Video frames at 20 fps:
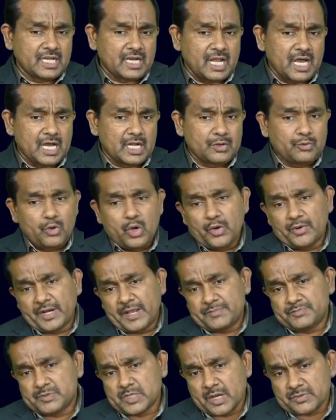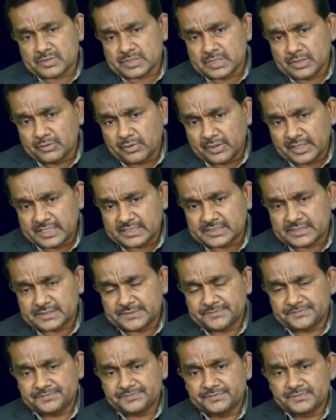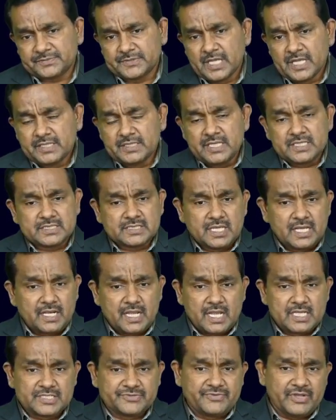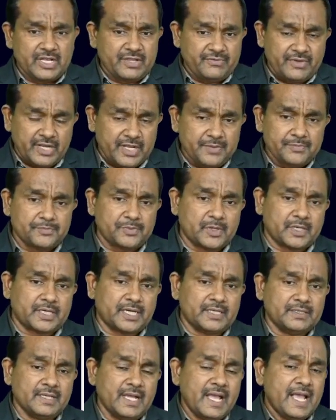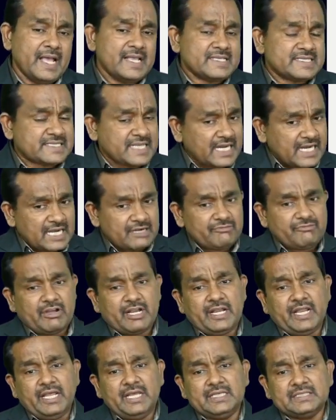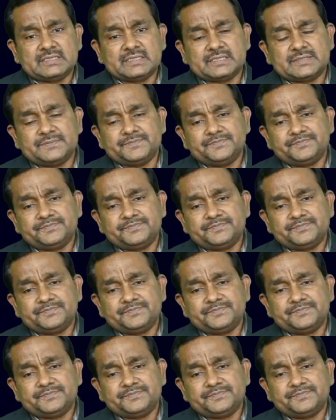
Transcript: or over absorption of overheads. This area is very important. Second one is